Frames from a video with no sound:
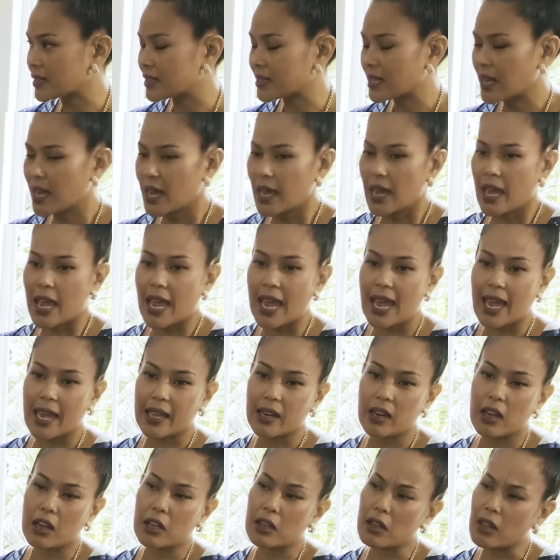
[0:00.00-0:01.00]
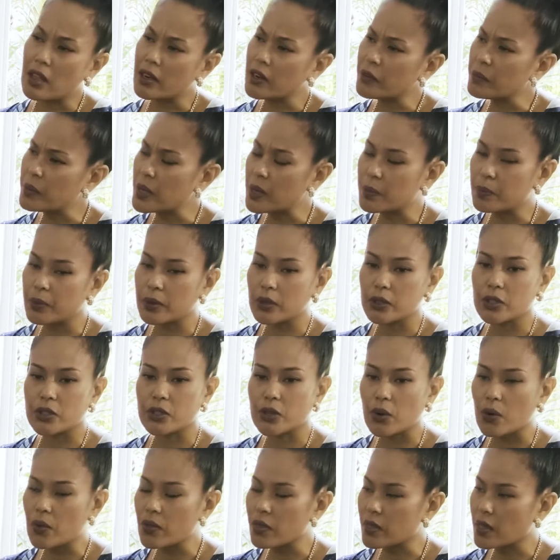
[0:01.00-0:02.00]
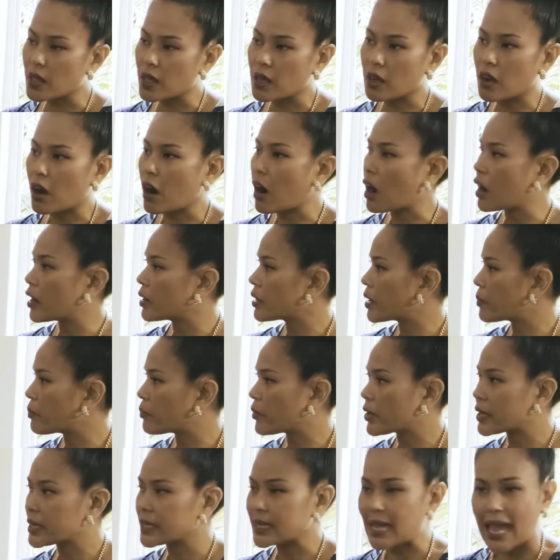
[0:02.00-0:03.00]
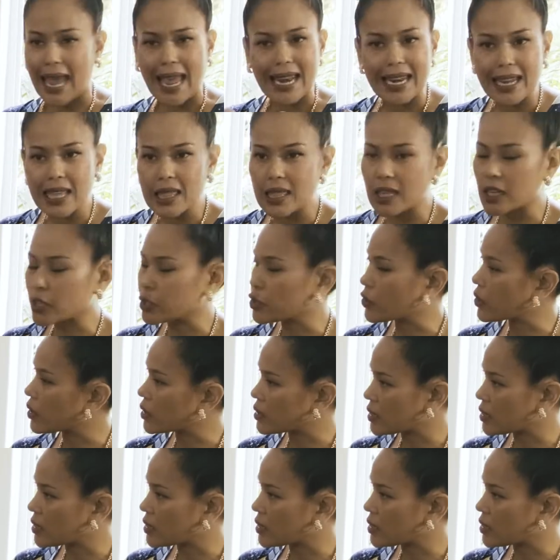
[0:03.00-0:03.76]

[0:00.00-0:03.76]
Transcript: Yeah. And a lot of people don't think art brings anything to the